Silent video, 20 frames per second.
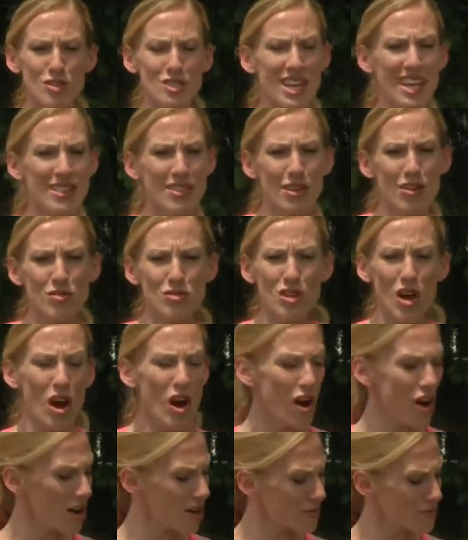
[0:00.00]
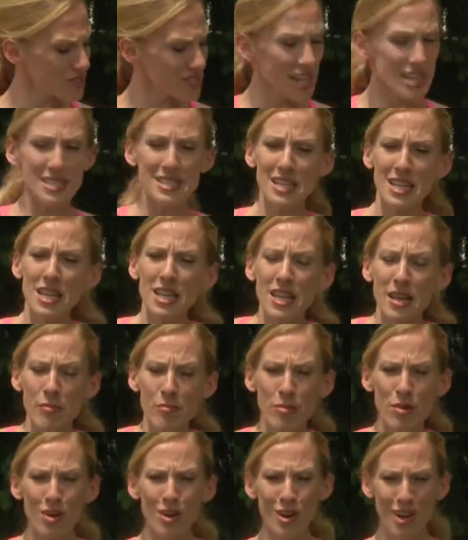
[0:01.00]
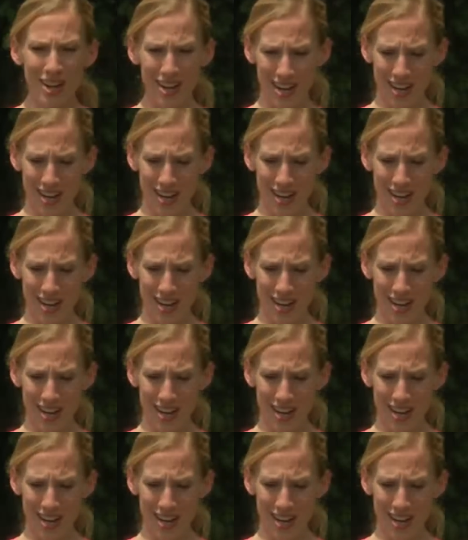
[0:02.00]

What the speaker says: Get those arms nice and limber.